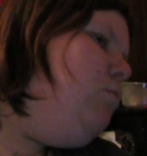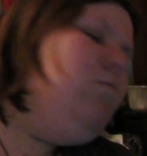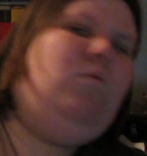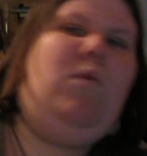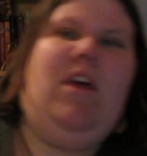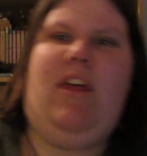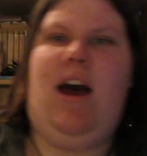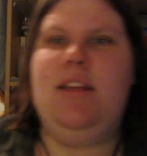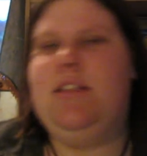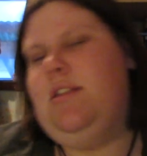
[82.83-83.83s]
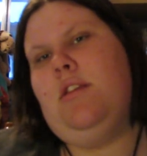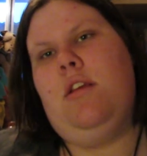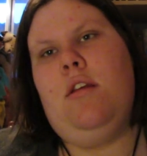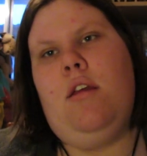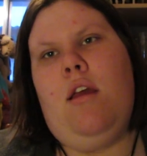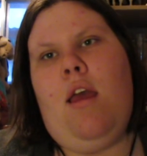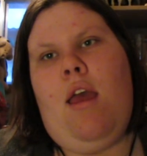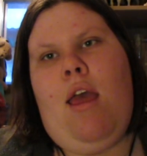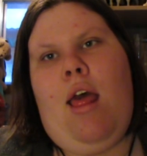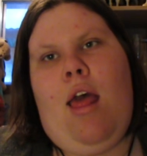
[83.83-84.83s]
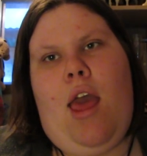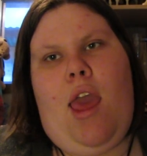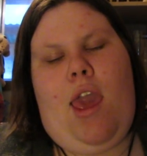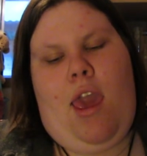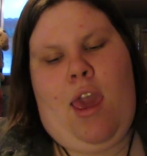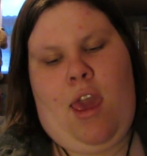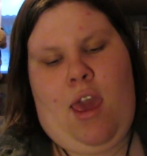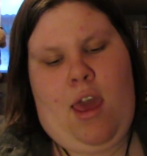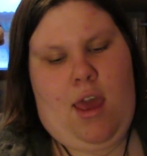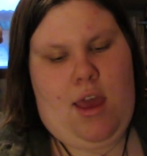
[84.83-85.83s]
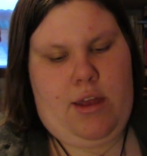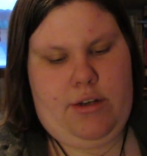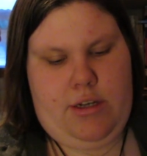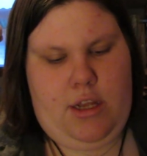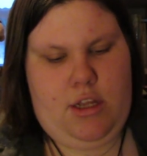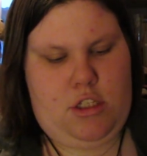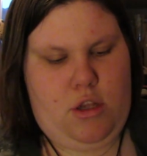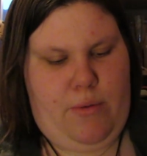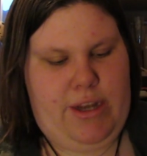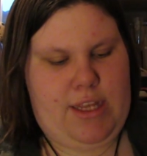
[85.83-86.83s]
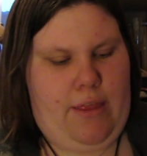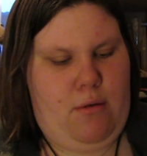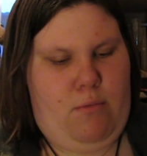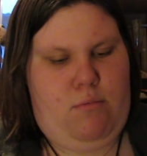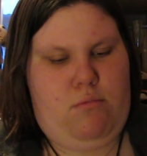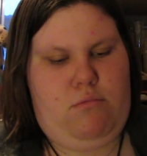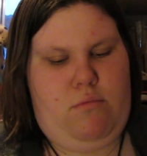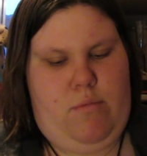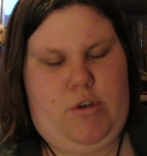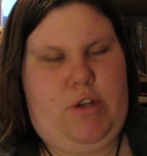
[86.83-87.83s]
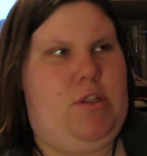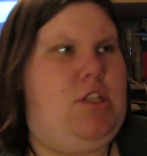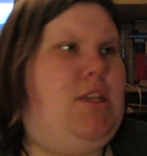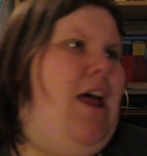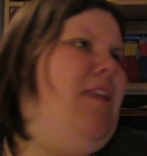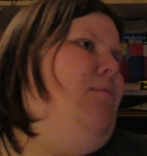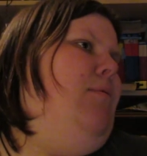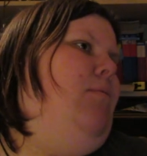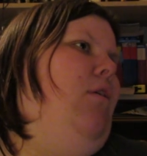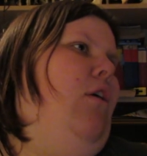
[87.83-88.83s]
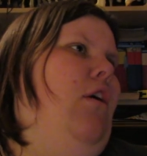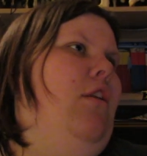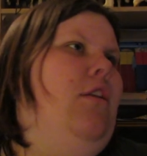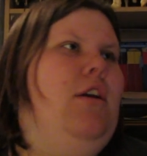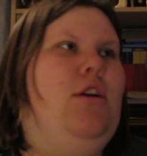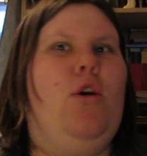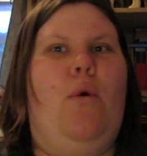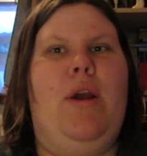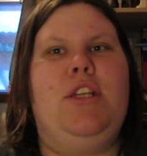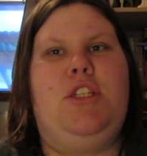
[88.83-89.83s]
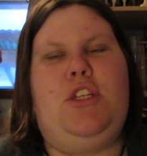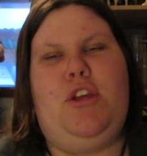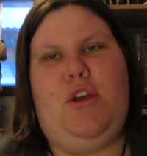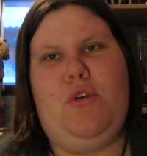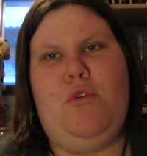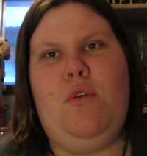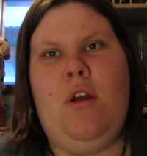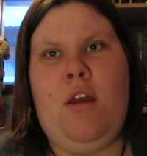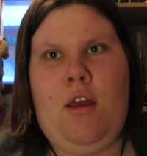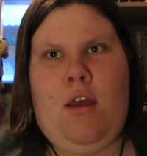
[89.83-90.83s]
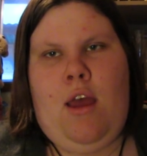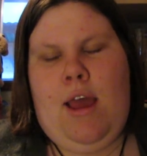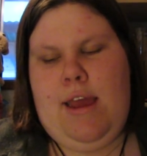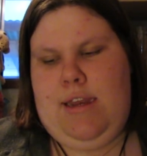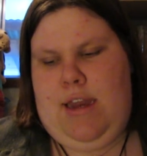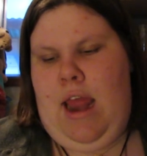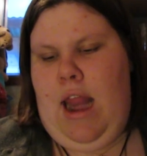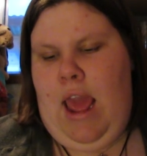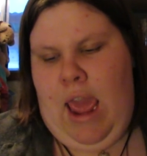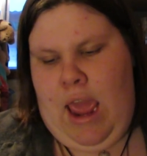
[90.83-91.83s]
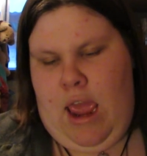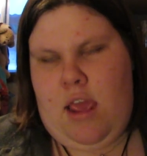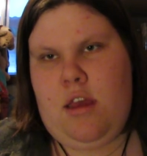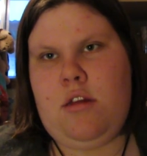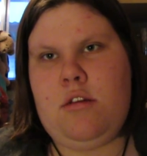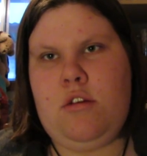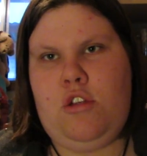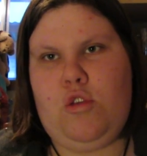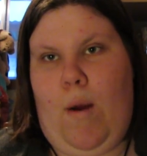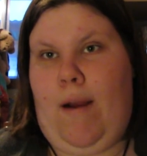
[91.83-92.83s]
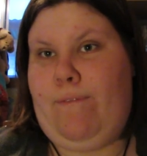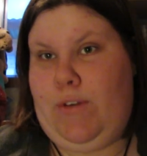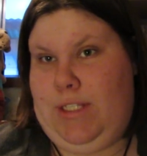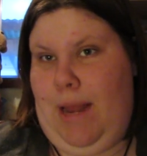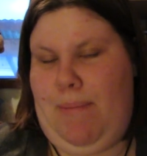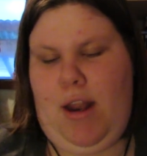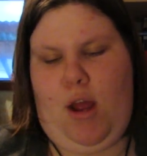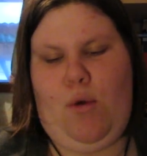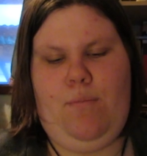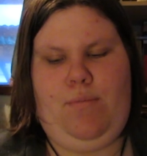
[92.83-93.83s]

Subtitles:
with us, and so we decided that we were all going to knit a square first side pillow.